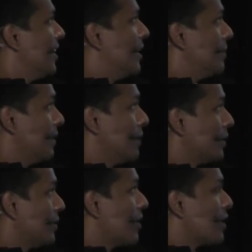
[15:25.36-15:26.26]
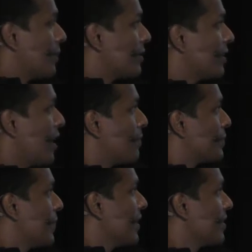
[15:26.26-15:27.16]
I'm going to talk about
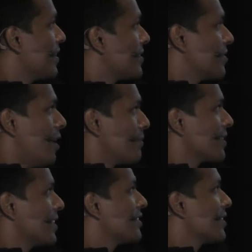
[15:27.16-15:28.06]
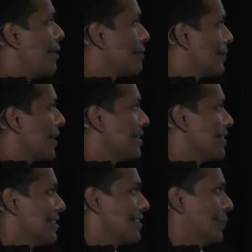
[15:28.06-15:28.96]
OpSpec class. So OpSpec
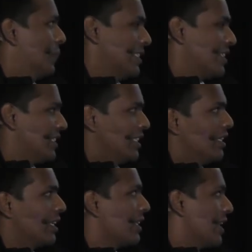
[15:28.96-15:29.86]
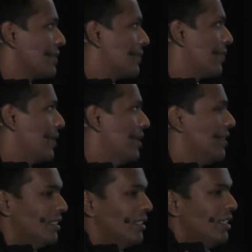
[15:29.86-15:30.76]
is basically the class
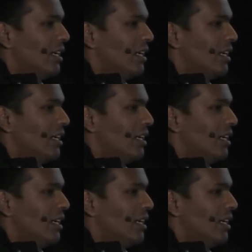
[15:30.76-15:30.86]
for